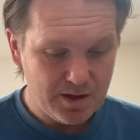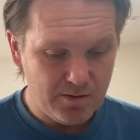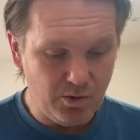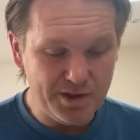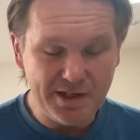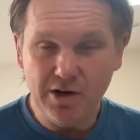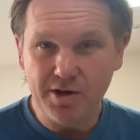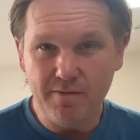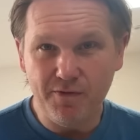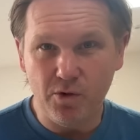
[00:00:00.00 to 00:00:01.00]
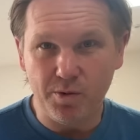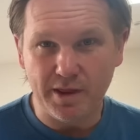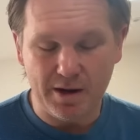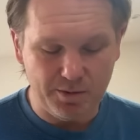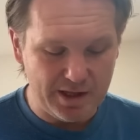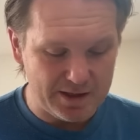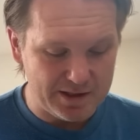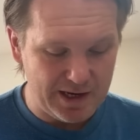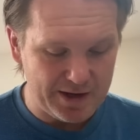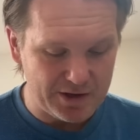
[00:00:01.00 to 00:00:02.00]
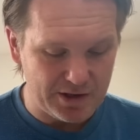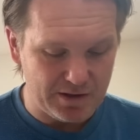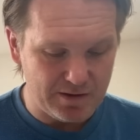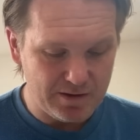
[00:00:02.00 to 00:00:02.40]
What's he looking for with that selection?